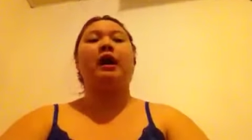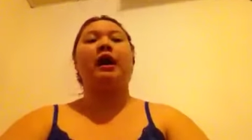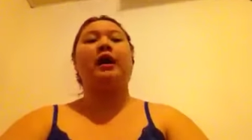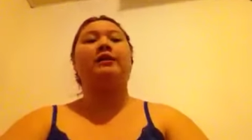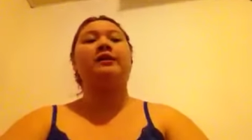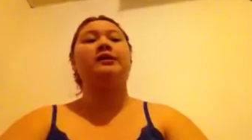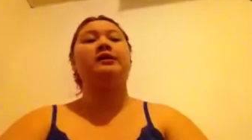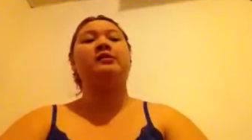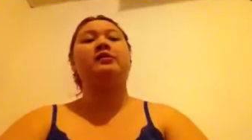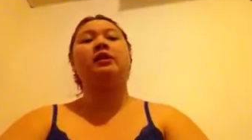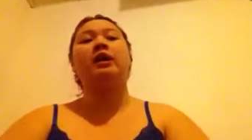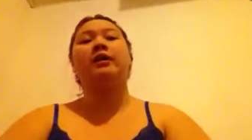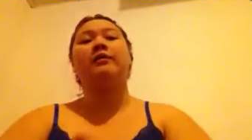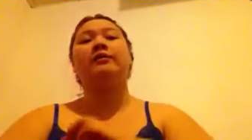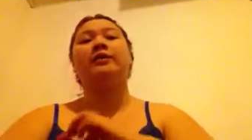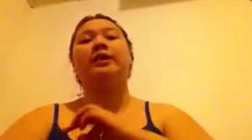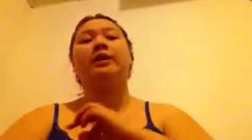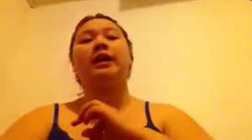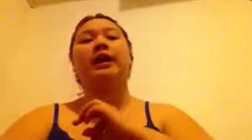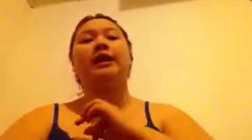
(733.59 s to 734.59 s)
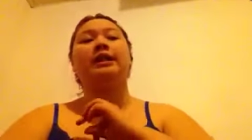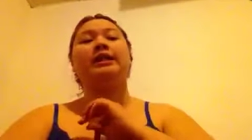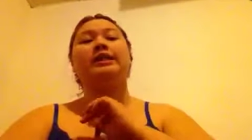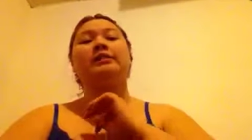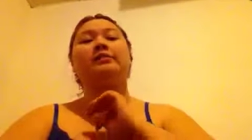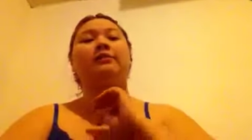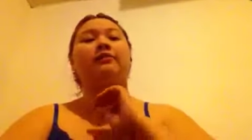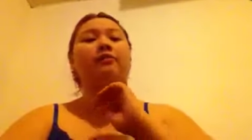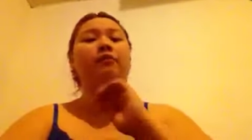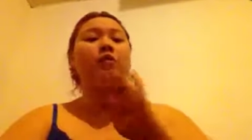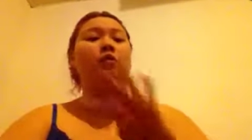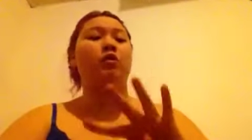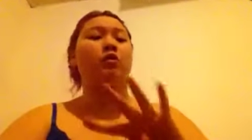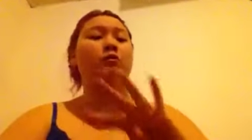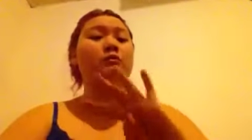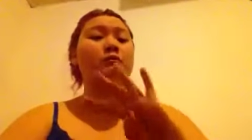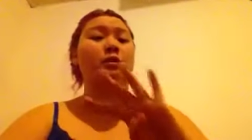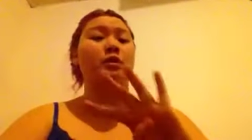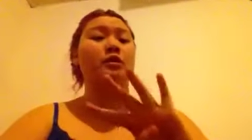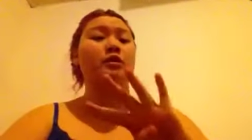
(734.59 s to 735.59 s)
I still have like at least four
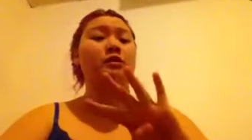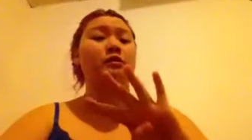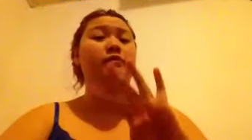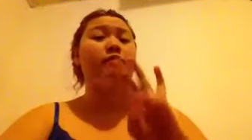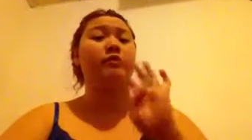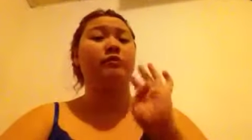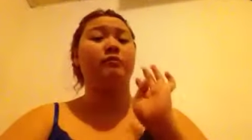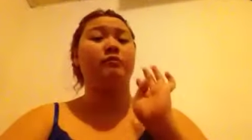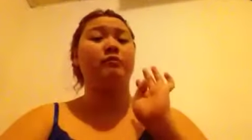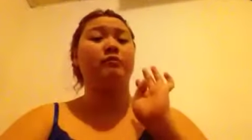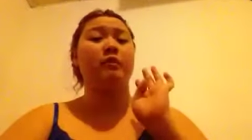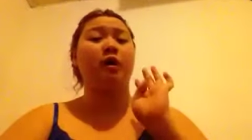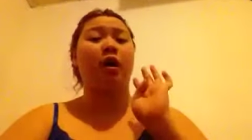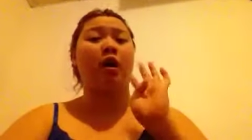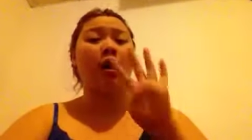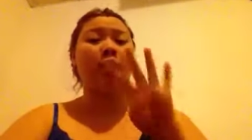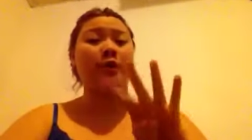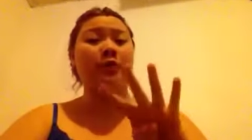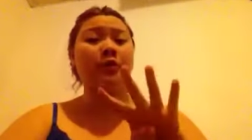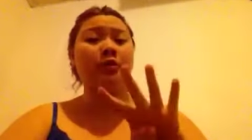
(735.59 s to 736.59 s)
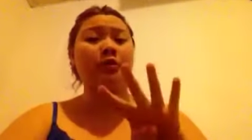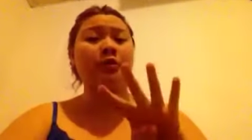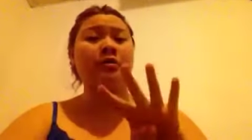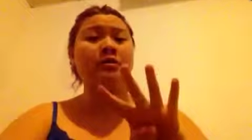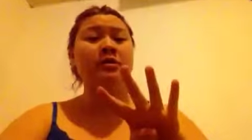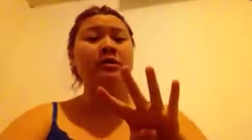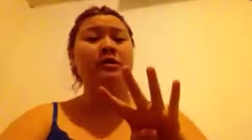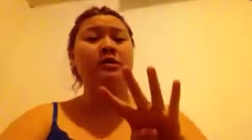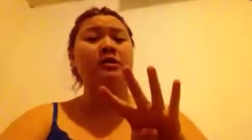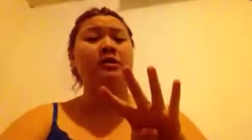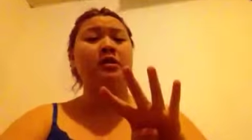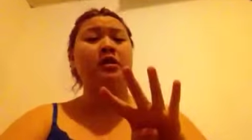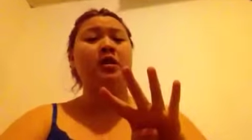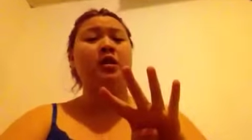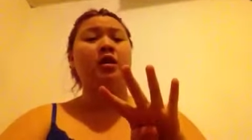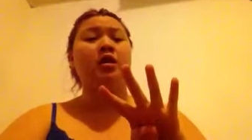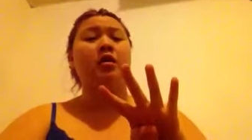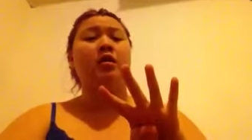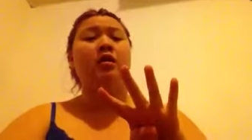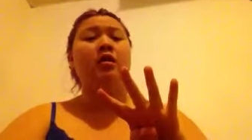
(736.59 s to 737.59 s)
books from authors
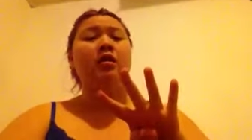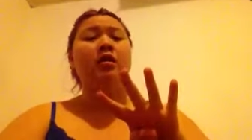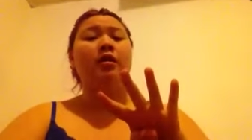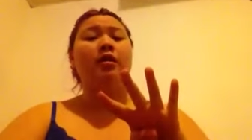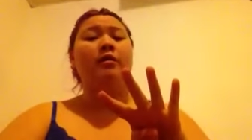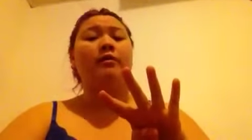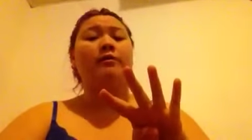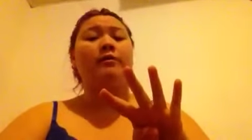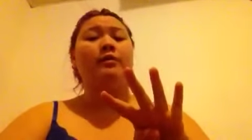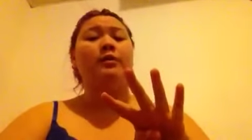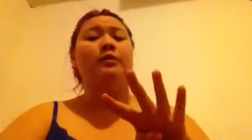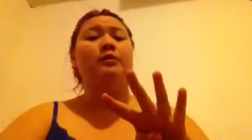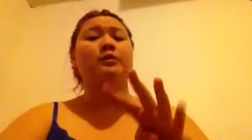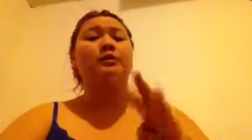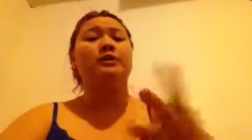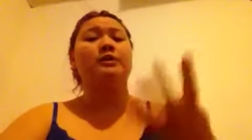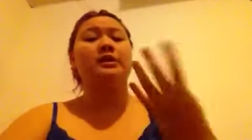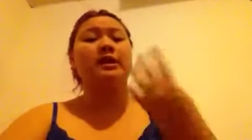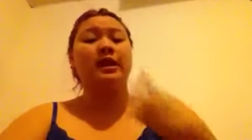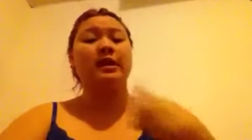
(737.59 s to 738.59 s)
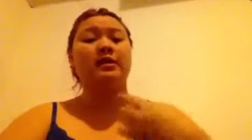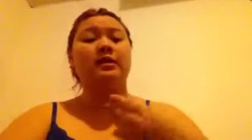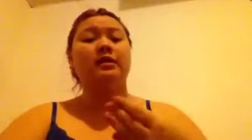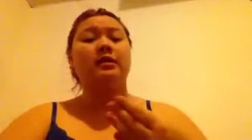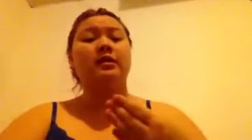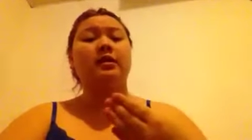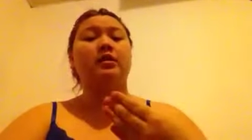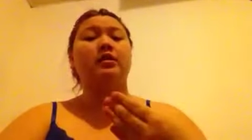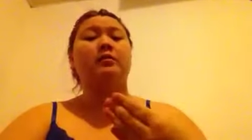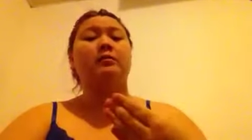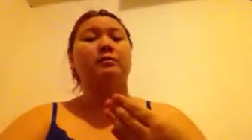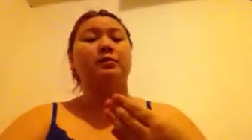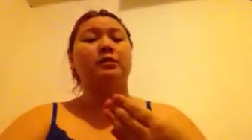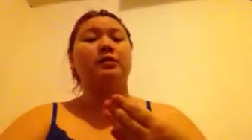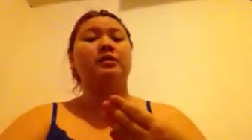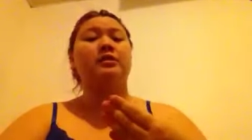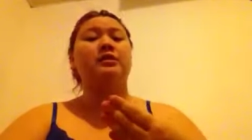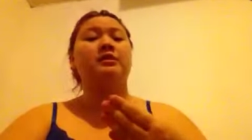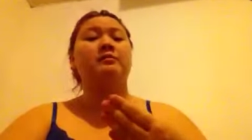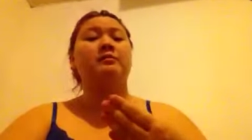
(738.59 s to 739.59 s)
who sent their
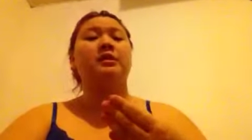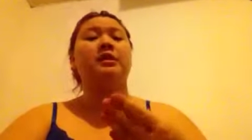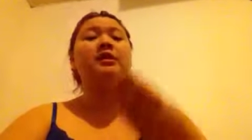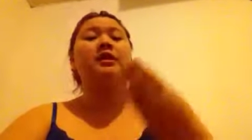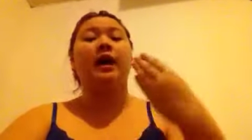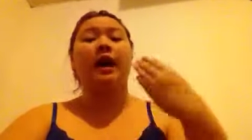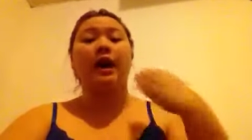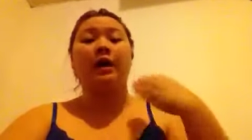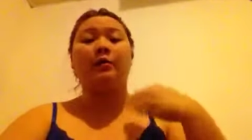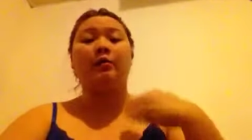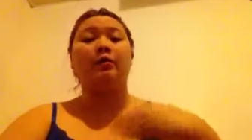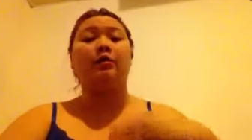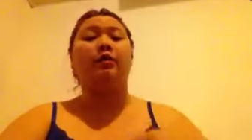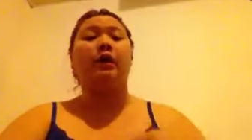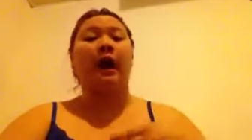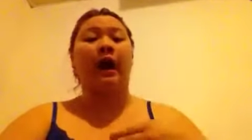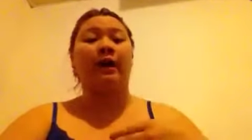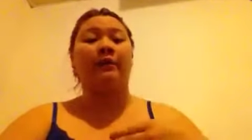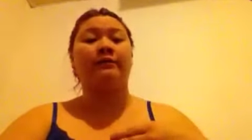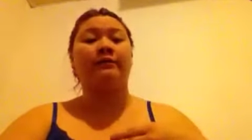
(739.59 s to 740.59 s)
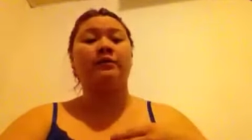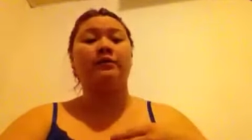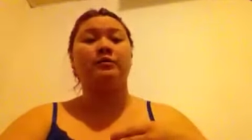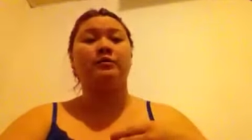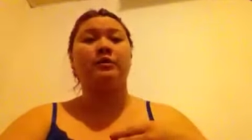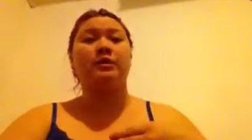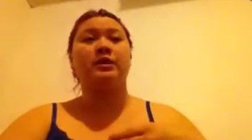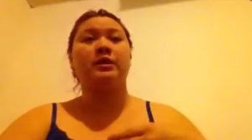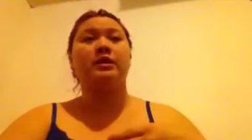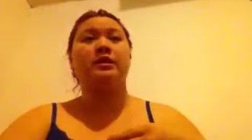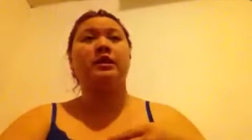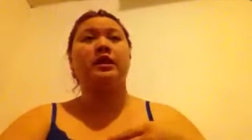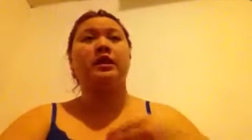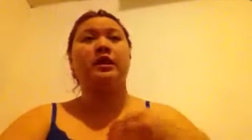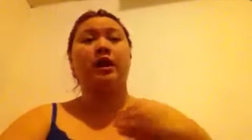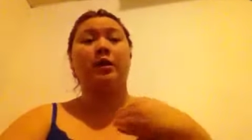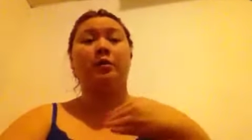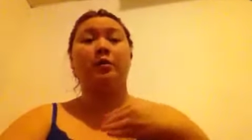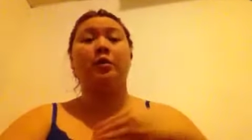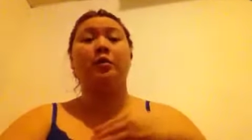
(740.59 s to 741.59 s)
books to me that I will have to read and
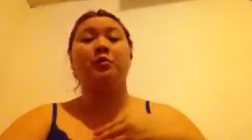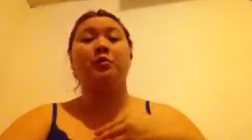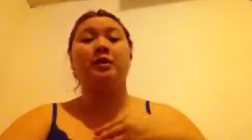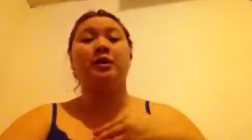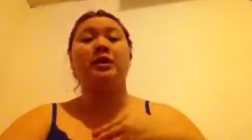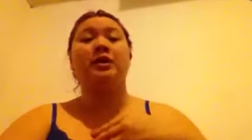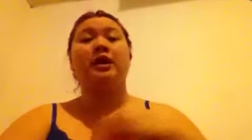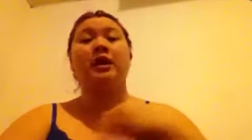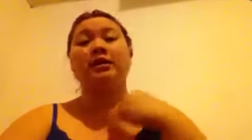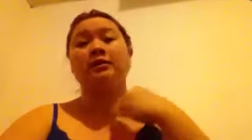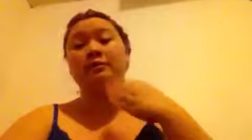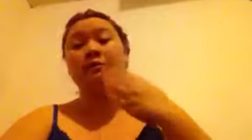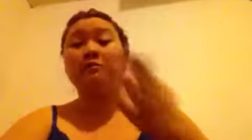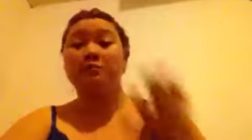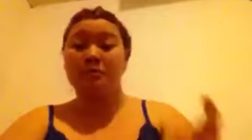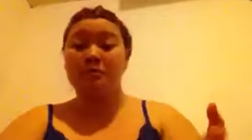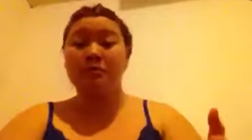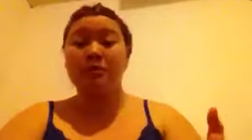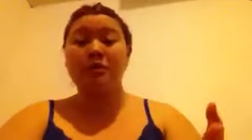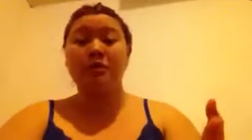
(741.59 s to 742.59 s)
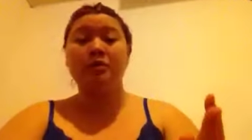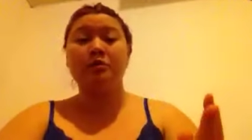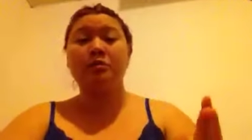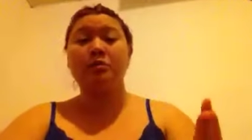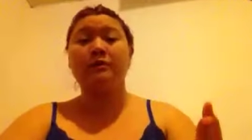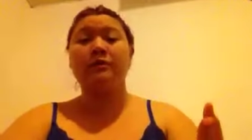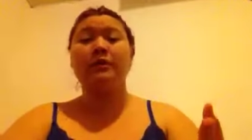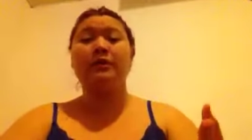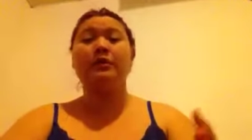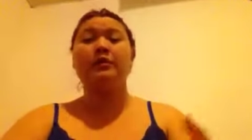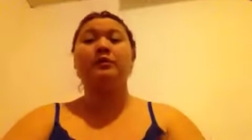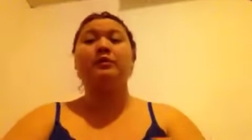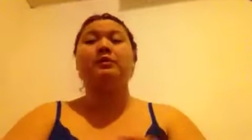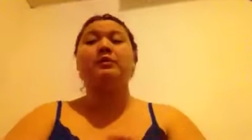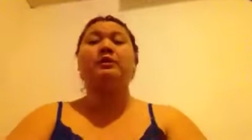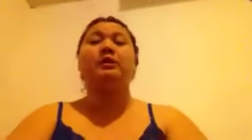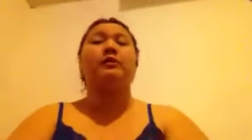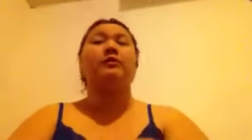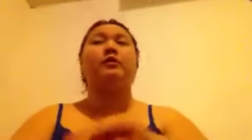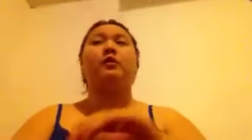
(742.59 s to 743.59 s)
I will read and do
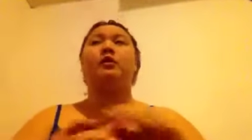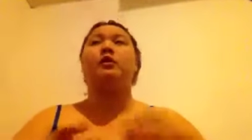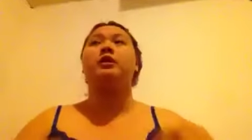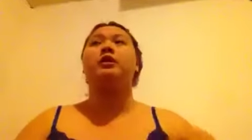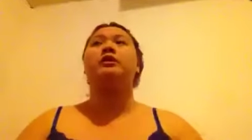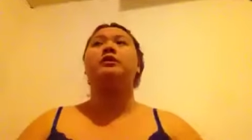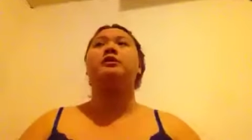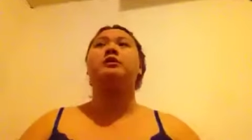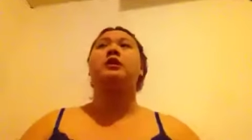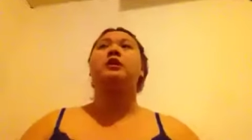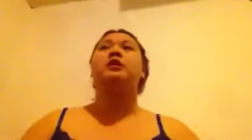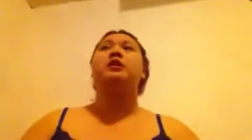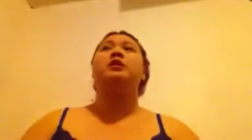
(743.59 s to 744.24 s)
reviews, of course.